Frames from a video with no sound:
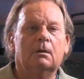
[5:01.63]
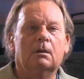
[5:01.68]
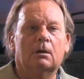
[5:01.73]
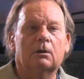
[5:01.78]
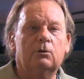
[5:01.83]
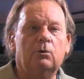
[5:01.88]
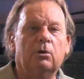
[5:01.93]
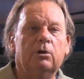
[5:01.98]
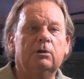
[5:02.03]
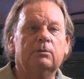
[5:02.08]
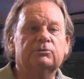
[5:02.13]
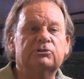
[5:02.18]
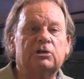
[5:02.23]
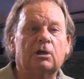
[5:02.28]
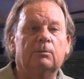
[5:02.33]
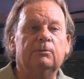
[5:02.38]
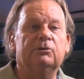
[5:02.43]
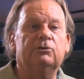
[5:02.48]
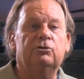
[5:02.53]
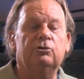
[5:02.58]
Aquariums
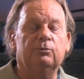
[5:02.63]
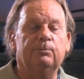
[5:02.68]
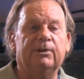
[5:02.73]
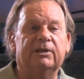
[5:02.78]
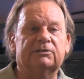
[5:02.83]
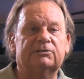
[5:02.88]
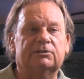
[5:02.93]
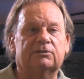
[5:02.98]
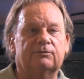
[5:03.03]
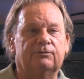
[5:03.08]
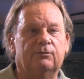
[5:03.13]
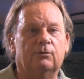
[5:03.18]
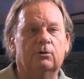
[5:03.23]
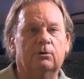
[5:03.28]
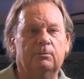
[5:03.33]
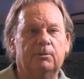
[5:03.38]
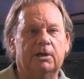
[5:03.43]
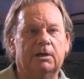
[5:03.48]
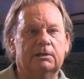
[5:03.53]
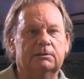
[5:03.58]
come in two basic
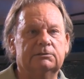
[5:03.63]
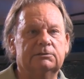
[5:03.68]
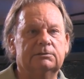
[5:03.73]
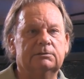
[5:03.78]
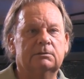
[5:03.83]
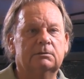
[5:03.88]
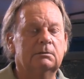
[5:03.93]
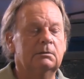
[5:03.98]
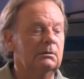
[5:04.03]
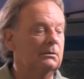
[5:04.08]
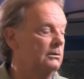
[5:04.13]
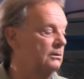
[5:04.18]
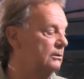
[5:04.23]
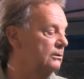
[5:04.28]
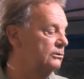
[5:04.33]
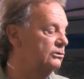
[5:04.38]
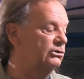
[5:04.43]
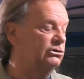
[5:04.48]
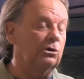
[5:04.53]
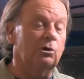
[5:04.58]
formats.
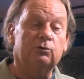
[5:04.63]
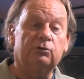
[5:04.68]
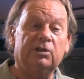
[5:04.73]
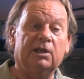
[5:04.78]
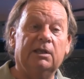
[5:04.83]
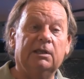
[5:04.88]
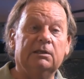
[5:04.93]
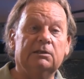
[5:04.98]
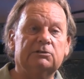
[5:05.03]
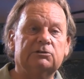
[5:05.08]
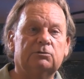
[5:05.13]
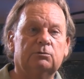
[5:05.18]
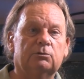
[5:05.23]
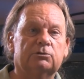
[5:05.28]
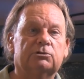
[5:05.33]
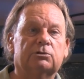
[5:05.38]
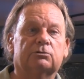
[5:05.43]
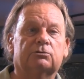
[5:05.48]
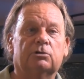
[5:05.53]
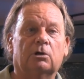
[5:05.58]
Show tanks,
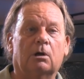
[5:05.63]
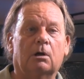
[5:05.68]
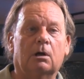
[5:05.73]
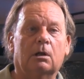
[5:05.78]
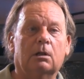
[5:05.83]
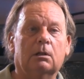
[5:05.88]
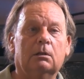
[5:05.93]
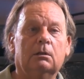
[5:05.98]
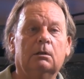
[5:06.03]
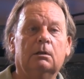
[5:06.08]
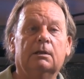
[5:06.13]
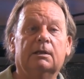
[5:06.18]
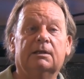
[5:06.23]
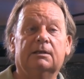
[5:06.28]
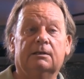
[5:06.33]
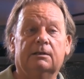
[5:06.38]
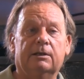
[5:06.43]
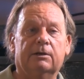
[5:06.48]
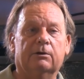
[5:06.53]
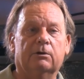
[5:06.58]
which are tall
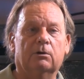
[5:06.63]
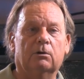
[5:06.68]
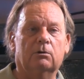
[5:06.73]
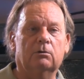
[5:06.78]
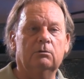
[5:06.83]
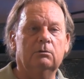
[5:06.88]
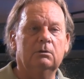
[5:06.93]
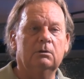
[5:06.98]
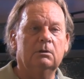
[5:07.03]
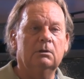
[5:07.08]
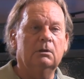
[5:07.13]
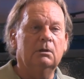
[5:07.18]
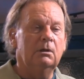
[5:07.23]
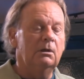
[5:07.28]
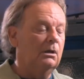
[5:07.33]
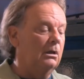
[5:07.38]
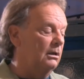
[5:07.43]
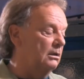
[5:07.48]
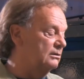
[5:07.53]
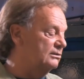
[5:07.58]
and narrow,
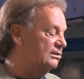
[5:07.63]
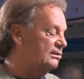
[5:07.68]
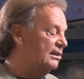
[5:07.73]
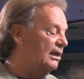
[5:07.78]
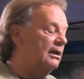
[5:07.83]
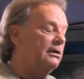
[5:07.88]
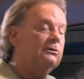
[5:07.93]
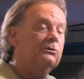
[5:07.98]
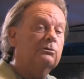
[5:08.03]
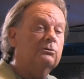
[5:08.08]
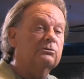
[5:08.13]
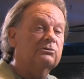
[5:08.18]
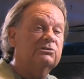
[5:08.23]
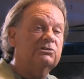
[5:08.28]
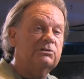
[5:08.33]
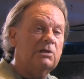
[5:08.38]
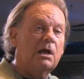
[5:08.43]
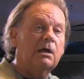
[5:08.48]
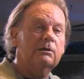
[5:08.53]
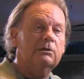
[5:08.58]
and standard or
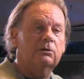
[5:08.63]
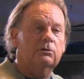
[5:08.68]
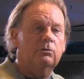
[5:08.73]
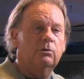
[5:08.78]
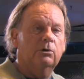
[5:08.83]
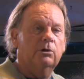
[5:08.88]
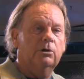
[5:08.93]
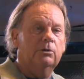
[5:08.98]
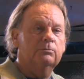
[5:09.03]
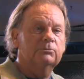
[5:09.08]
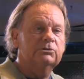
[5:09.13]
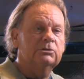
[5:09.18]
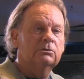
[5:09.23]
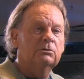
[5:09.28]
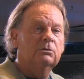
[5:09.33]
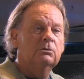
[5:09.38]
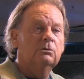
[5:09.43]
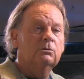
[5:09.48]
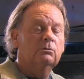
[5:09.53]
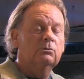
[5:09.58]
stock aquariums,
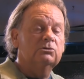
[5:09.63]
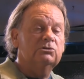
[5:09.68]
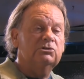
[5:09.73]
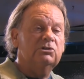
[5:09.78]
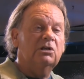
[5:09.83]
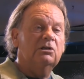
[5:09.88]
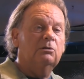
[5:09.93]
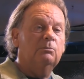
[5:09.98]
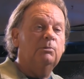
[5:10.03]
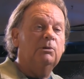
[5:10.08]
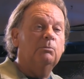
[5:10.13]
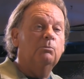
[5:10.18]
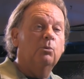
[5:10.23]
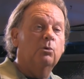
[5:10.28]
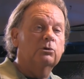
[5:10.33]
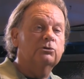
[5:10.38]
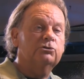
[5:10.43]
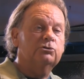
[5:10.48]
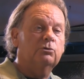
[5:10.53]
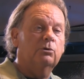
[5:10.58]
which tend to be
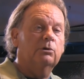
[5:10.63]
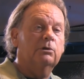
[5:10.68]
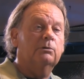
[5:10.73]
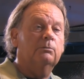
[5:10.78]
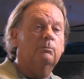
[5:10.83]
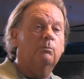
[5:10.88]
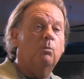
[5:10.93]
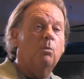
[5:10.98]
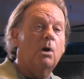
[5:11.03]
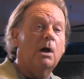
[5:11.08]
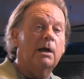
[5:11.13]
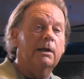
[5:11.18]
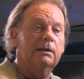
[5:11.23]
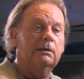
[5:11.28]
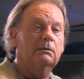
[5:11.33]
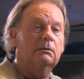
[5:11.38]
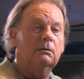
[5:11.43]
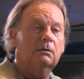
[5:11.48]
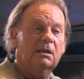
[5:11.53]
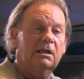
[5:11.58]
more short and
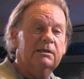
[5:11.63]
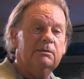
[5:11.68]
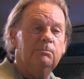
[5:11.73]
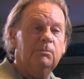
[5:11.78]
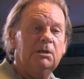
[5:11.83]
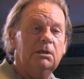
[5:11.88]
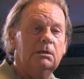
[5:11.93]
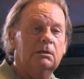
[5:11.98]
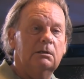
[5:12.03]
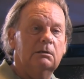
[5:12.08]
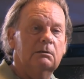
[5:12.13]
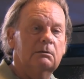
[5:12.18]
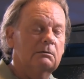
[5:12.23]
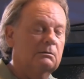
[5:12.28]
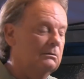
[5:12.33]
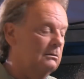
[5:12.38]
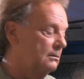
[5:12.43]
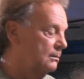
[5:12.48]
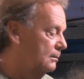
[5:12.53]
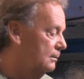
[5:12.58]
wide, like me.
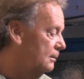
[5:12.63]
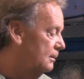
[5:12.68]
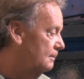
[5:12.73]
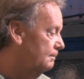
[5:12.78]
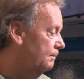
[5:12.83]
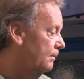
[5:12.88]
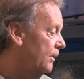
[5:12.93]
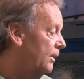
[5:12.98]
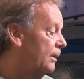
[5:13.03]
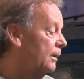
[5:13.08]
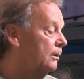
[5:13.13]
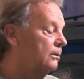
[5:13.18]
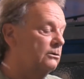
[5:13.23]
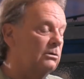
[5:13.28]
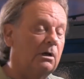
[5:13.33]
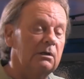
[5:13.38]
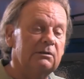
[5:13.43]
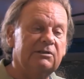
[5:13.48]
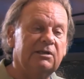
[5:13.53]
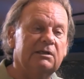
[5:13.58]

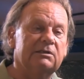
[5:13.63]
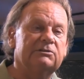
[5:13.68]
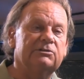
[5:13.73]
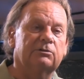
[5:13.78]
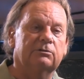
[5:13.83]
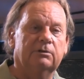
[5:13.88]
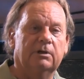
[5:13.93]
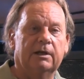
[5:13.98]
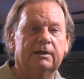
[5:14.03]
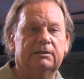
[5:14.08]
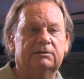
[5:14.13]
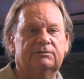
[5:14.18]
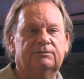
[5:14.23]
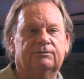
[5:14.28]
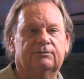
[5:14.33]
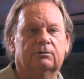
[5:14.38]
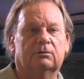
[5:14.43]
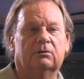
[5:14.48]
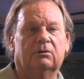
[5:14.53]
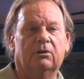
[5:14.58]
Tall tanks are nice
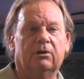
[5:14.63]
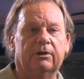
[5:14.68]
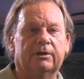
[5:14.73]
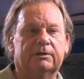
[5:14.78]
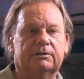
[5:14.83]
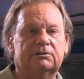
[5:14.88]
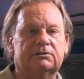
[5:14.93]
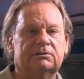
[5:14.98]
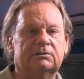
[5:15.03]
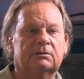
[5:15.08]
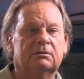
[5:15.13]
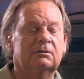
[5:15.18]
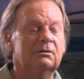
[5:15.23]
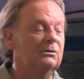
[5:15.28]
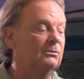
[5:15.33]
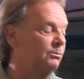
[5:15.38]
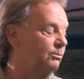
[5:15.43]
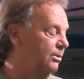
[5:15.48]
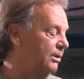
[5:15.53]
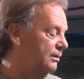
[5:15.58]
for looks,
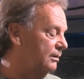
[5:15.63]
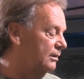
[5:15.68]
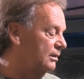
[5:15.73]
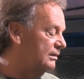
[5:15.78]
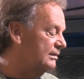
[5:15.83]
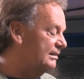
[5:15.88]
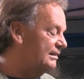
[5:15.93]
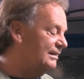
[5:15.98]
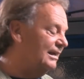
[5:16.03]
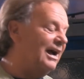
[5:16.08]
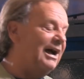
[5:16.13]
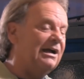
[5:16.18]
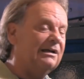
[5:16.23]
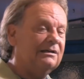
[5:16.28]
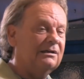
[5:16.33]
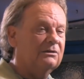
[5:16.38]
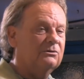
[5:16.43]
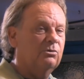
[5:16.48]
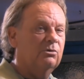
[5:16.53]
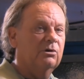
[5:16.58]
but the
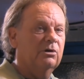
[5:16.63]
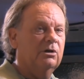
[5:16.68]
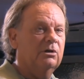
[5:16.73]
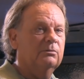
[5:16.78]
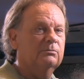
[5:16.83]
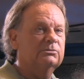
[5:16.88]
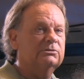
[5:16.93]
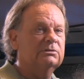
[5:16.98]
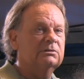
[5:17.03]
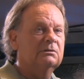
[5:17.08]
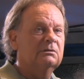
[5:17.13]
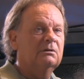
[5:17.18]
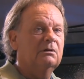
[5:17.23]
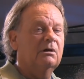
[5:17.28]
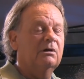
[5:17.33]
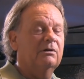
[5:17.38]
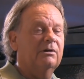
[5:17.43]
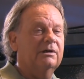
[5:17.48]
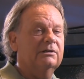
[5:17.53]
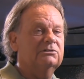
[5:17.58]
stock aquariums
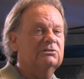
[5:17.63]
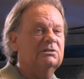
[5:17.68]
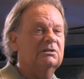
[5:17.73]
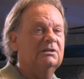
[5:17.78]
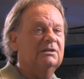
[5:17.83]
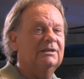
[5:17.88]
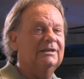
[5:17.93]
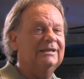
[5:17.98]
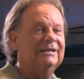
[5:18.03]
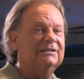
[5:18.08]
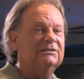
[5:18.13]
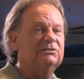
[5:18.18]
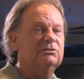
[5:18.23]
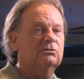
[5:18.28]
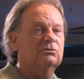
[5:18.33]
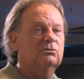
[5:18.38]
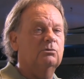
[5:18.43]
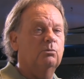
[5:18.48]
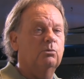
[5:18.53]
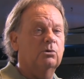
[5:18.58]
are actually
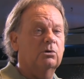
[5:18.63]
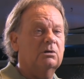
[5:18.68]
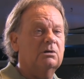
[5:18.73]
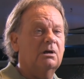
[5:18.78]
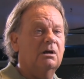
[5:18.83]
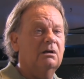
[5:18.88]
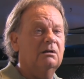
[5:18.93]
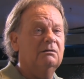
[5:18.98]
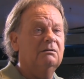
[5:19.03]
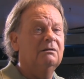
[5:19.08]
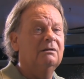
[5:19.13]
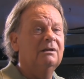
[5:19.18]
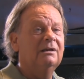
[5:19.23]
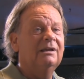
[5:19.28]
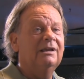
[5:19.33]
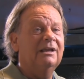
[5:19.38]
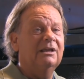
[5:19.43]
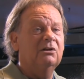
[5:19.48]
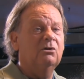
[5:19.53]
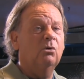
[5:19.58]
easier to work on
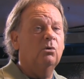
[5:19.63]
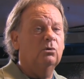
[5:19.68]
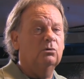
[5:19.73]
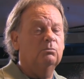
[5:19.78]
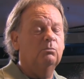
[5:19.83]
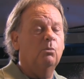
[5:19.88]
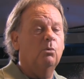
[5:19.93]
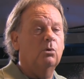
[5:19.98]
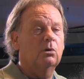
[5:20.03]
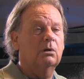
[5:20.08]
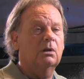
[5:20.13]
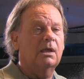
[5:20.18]
and hold more